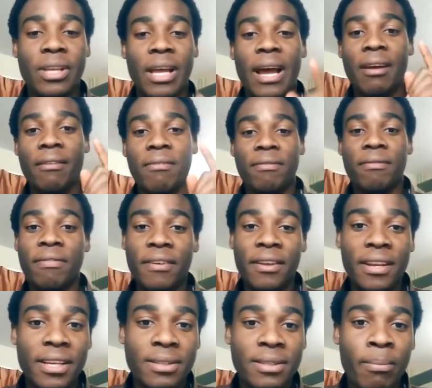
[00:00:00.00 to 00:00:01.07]

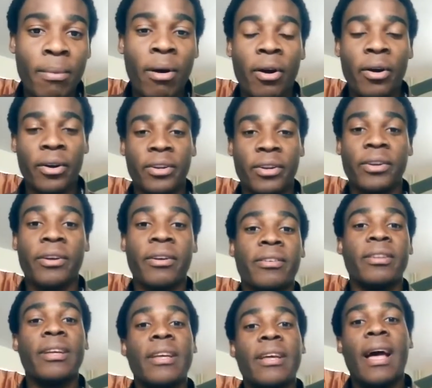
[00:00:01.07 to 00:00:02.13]
affiliate marketer,
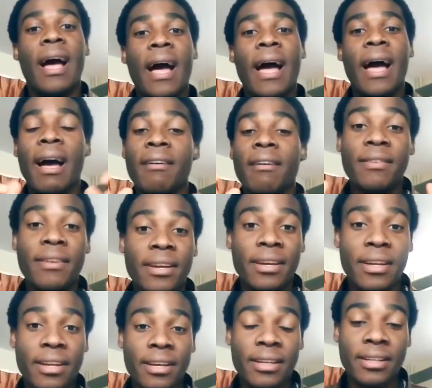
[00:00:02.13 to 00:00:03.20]
I have
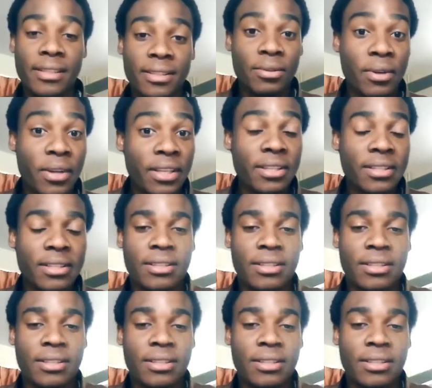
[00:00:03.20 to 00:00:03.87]
a great